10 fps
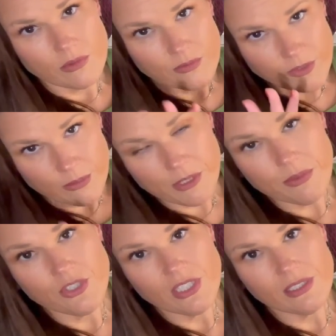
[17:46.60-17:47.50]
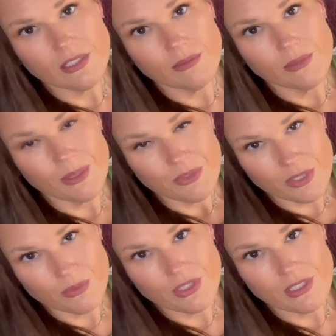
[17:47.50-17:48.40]
Firmly reject it. I'm
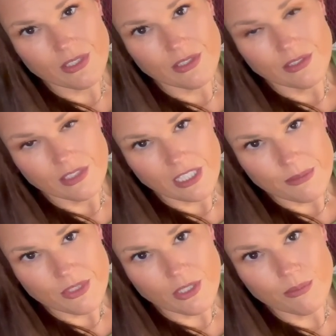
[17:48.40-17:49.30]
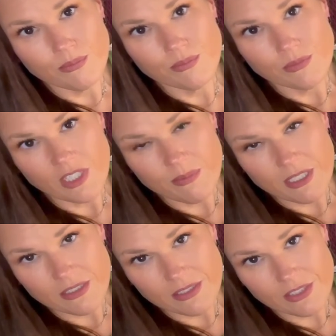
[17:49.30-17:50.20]
done with this. Time's up. I've made
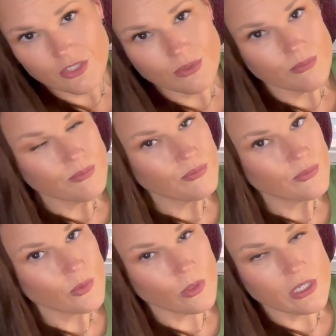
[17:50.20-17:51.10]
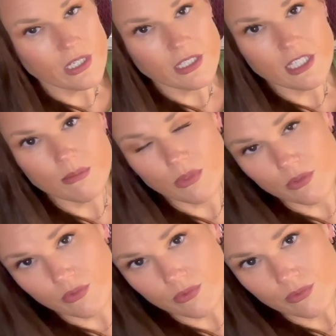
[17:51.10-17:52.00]
a decision. Or you're going to keep
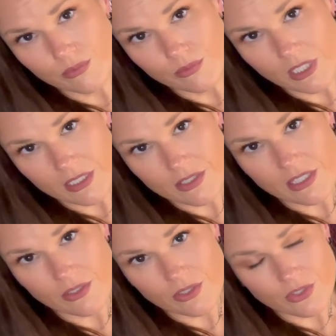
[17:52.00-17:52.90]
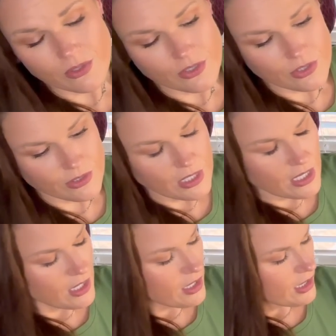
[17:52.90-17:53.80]
both. It is at your discretion.
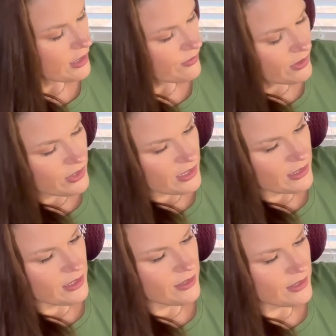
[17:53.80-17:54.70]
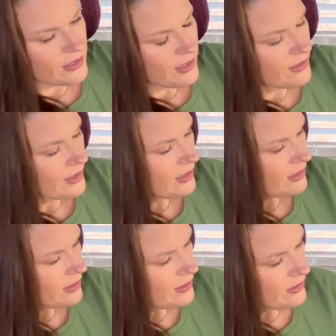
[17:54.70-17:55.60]
As far as I can tell, this other
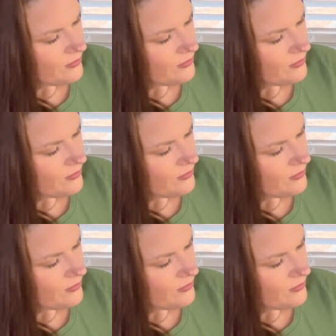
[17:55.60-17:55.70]
gig,